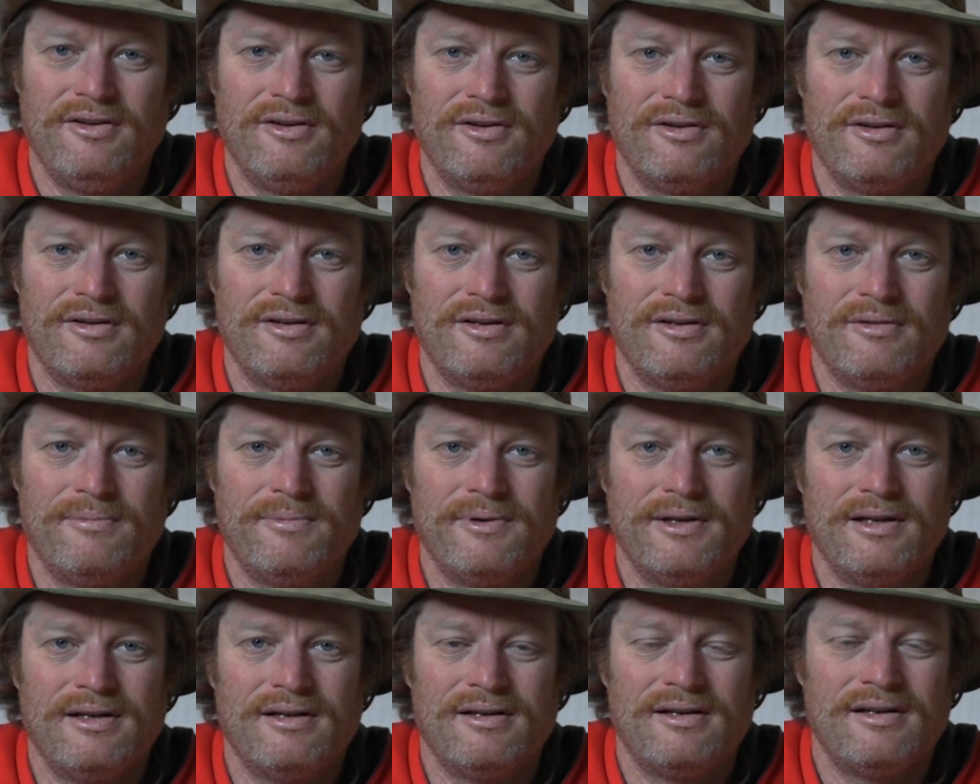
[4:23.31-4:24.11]
You'll
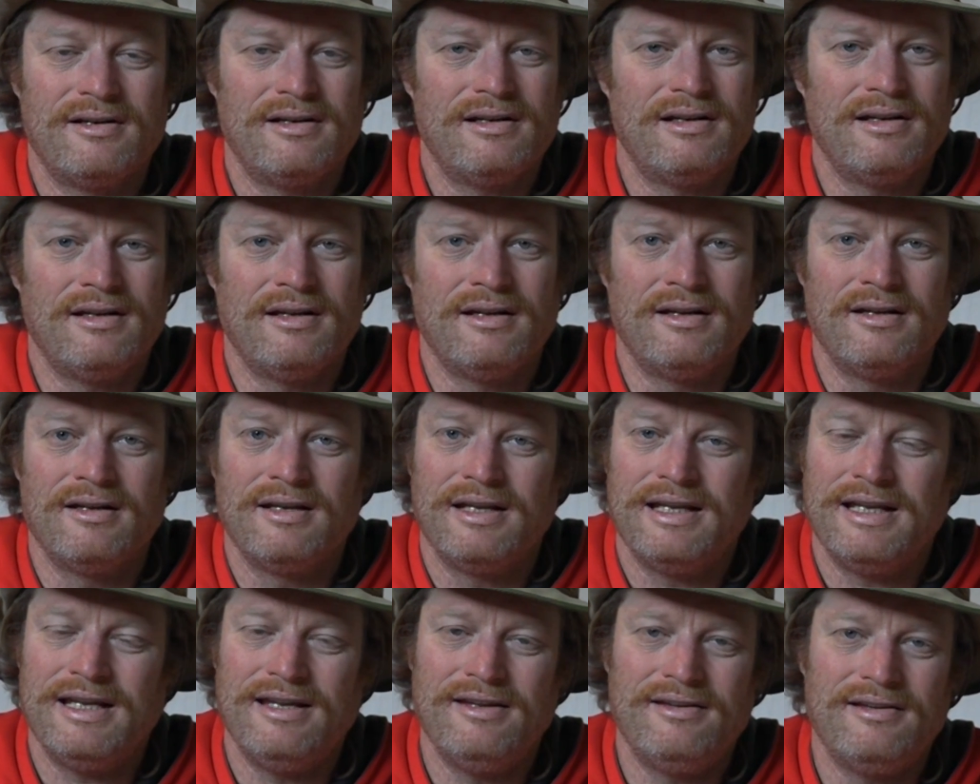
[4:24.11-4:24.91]
be
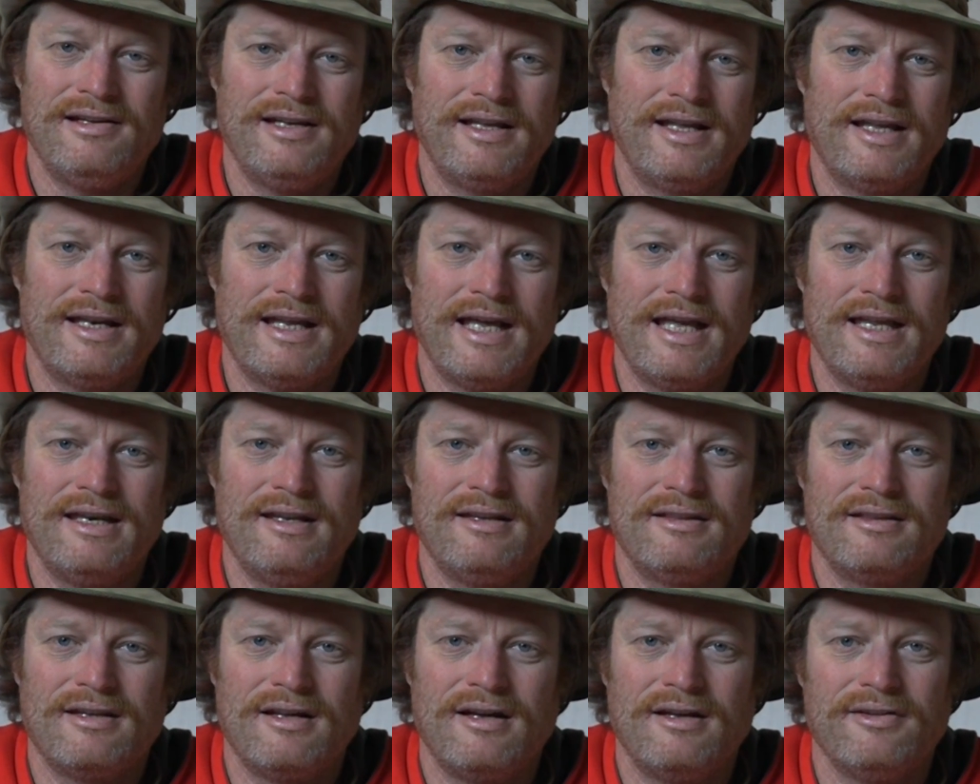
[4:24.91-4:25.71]
easily get
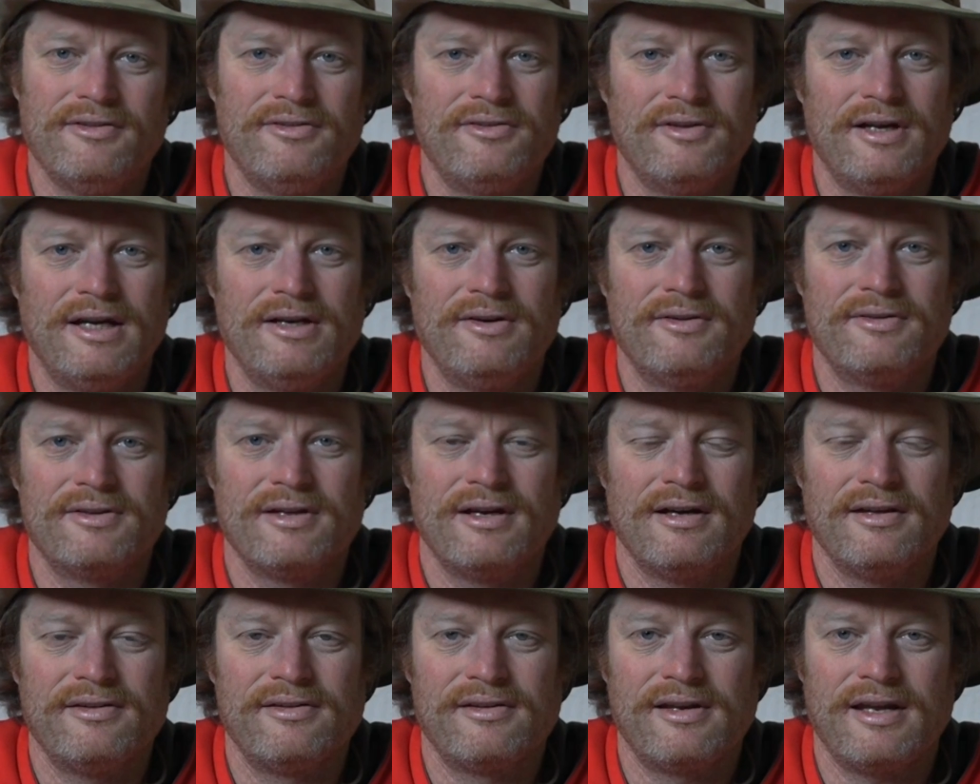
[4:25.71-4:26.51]
80,000 to
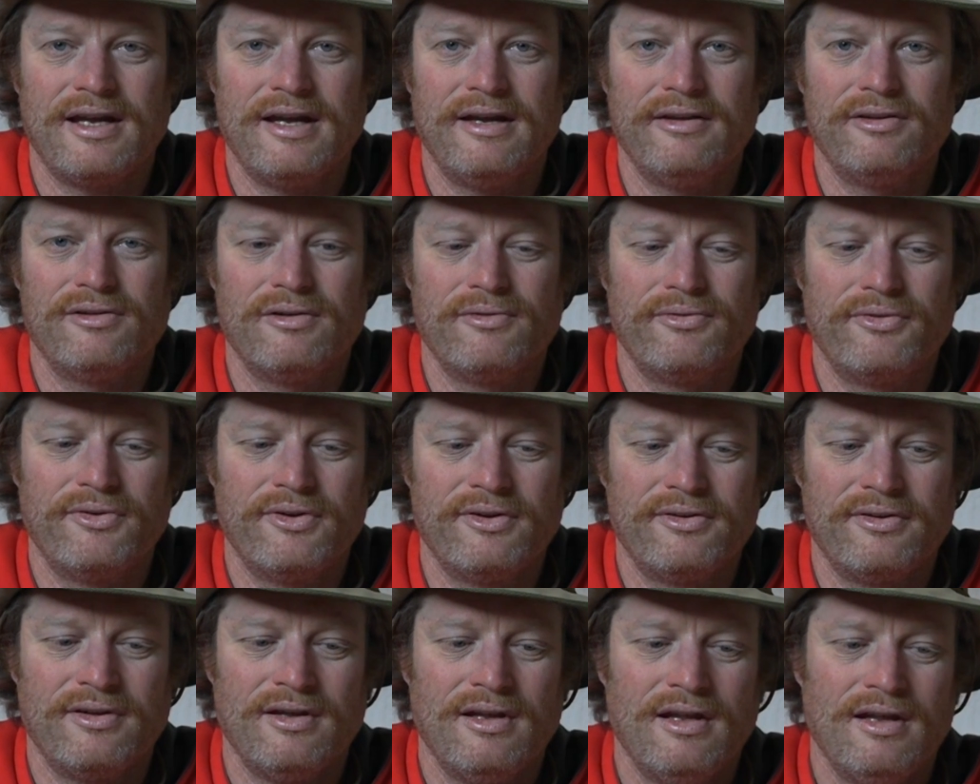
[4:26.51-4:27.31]
100,000 Ks off
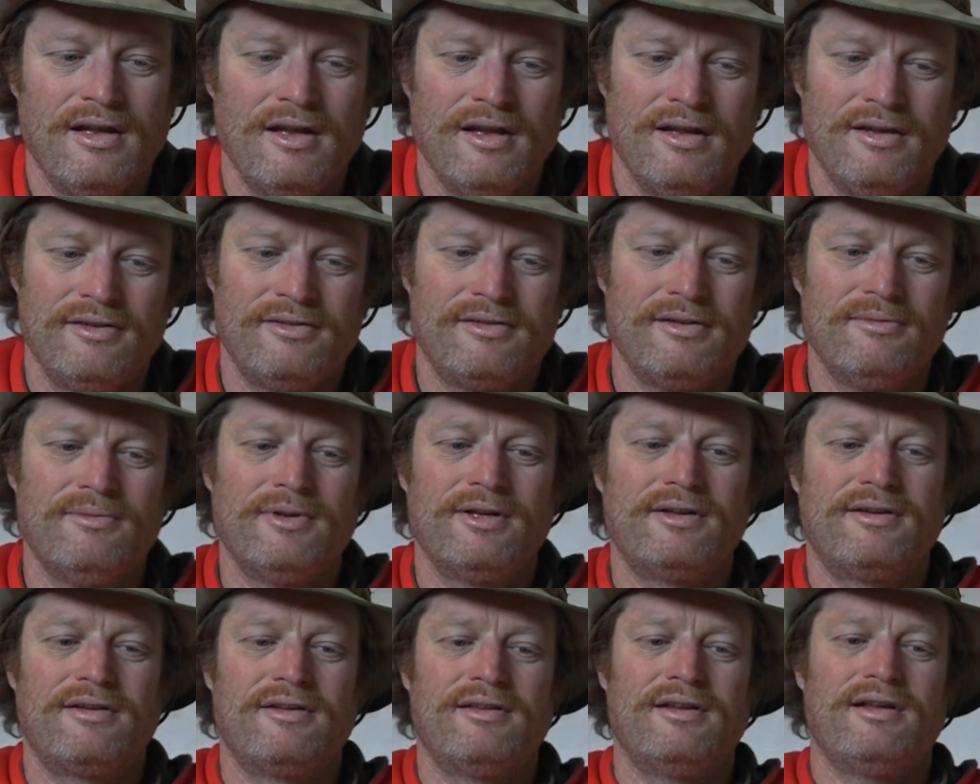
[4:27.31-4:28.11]
this.
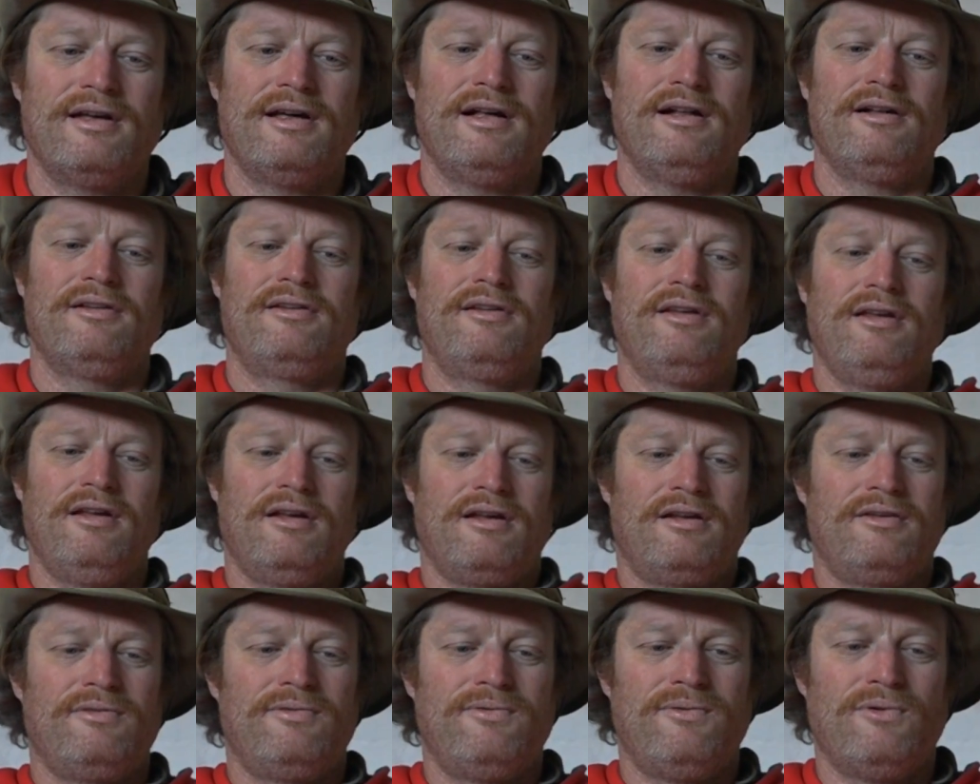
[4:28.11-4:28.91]
Similar to the
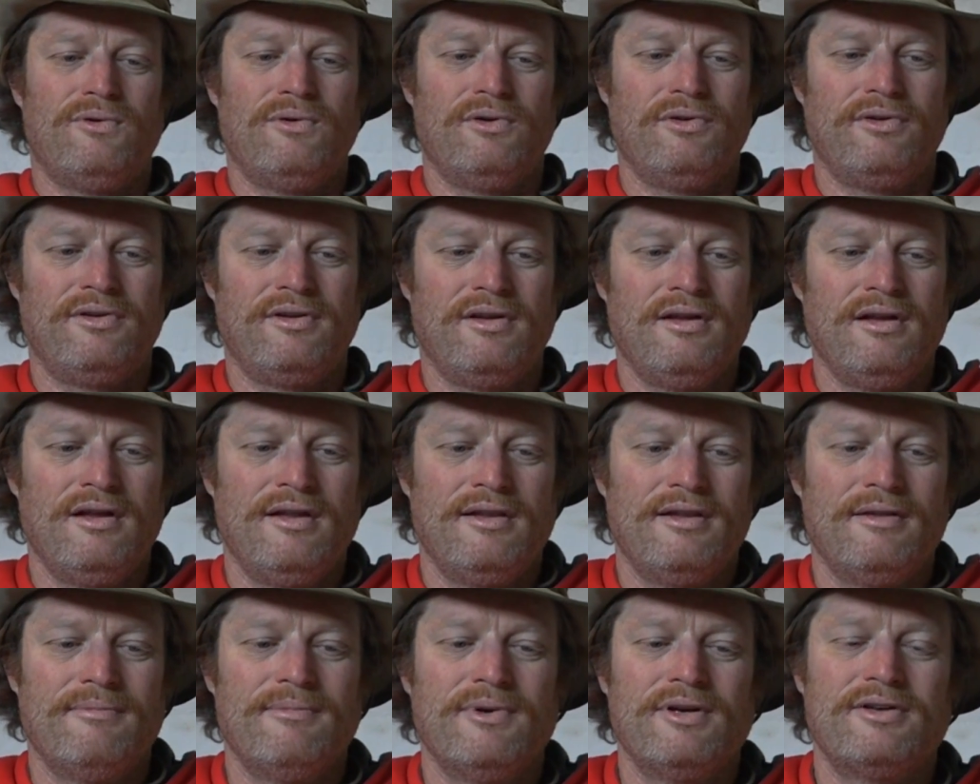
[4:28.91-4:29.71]
LTX Force,
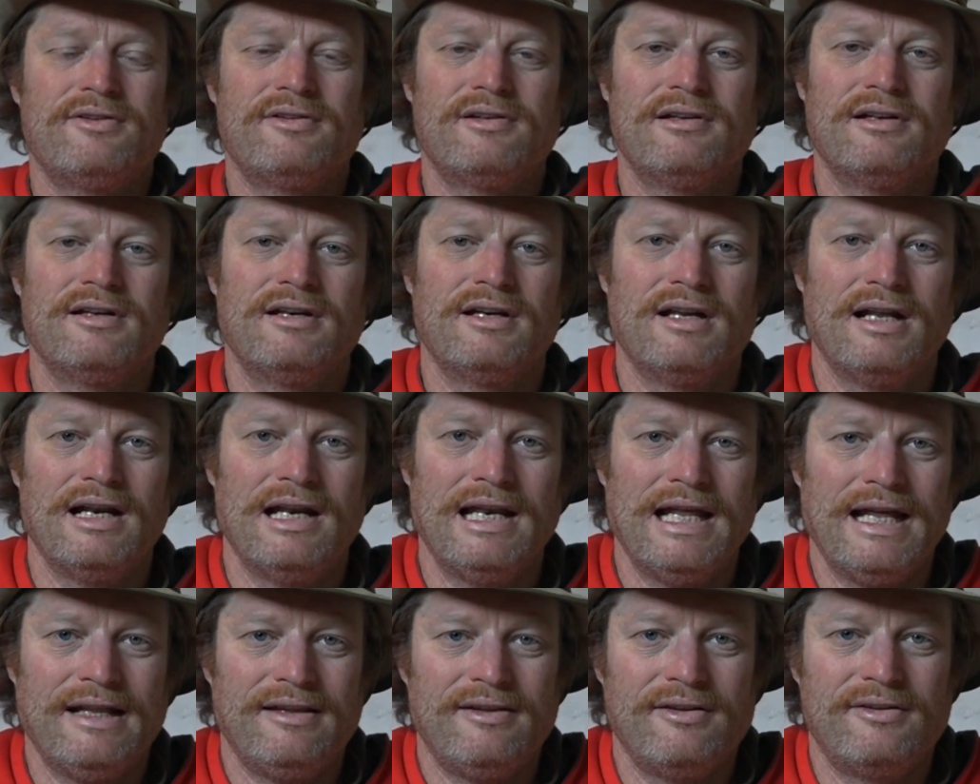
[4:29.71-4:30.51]
the Michelin
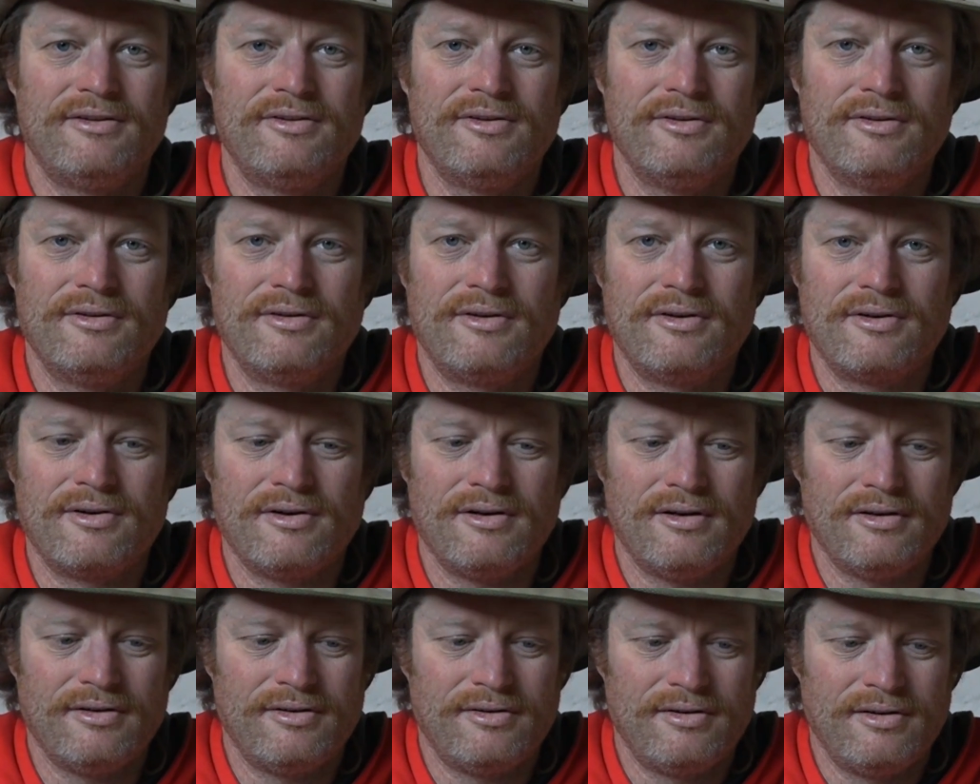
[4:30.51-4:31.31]
Latitude
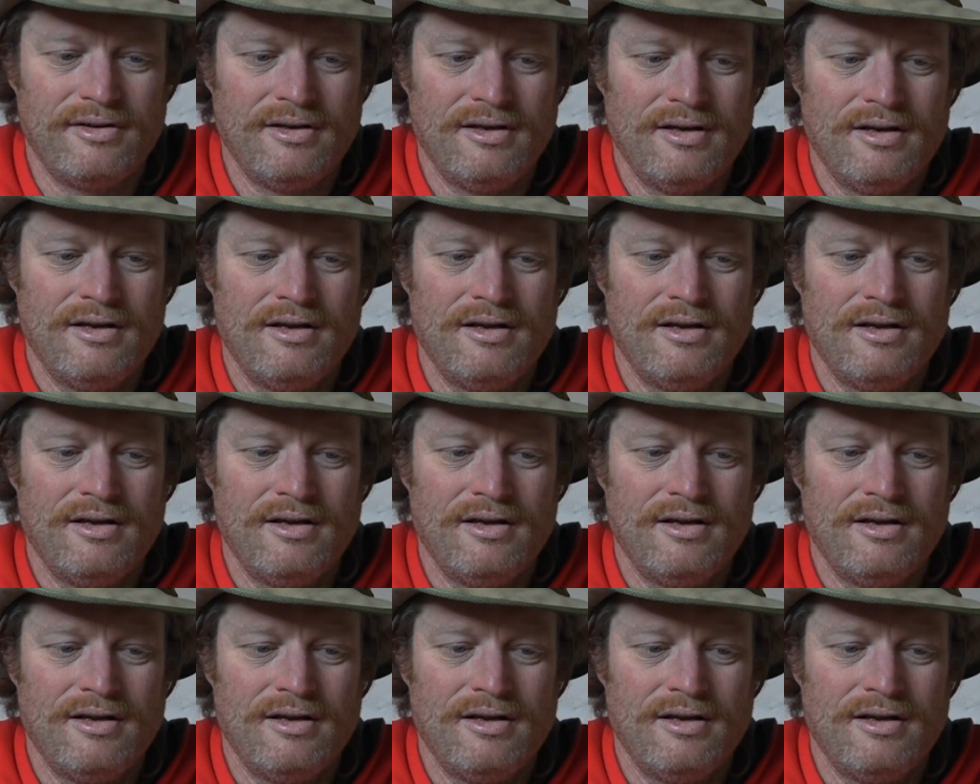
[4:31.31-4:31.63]
Cross.